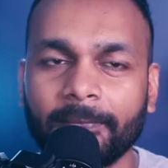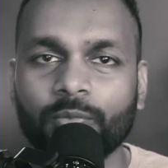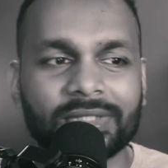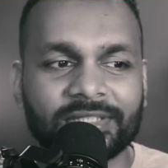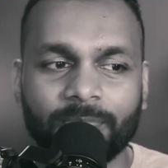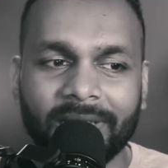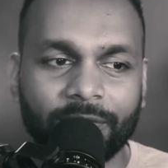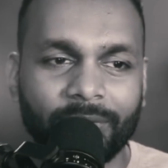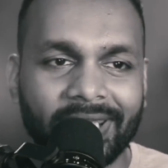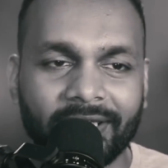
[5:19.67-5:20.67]
which by
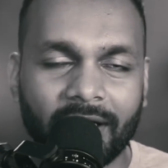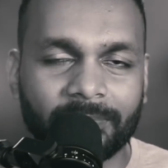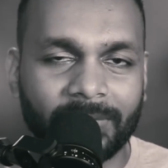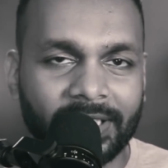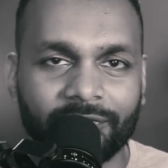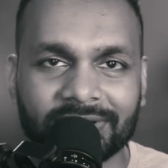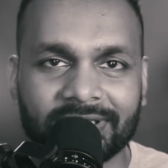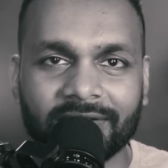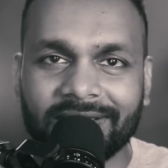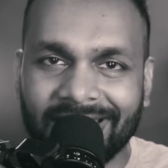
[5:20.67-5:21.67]
the way I can't believe is
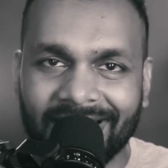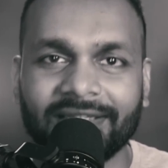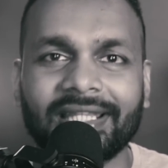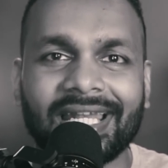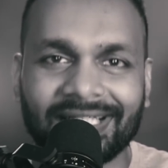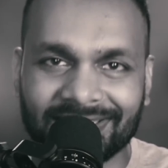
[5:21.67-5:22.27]
a thing that